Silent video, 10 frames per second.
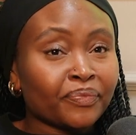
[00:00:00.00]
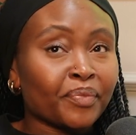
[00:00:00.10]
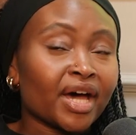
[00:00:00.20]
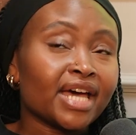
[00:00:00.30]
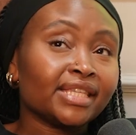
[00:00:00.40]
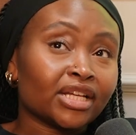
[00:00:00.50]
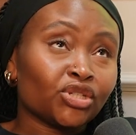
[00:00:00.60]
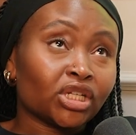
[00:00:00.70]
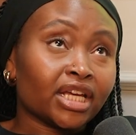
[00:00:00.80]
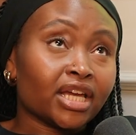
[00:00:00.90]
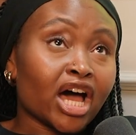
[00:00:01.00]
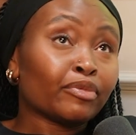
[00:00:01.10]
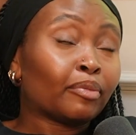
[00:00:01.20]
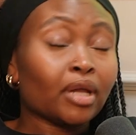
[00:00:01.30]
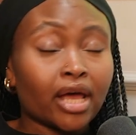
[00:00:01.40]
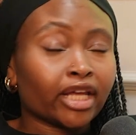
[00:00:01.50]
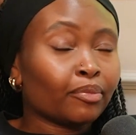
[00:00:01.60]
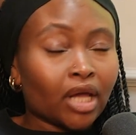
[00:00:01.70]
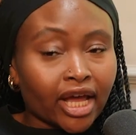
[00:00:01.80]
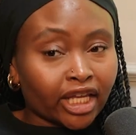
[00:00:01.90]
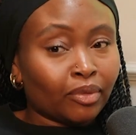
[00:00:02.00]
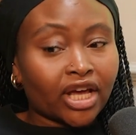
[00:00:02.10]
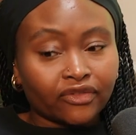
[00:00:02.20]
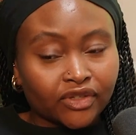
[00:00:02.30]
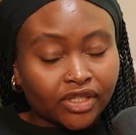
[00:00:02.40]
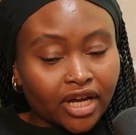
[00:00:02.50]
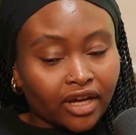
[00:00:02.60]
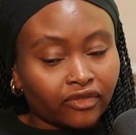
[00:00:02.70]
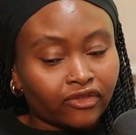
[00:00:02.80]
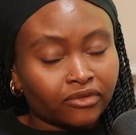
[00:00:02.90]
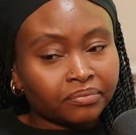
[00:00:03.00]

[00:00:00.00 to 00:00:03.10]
But essentially, I'd been applying for stuff.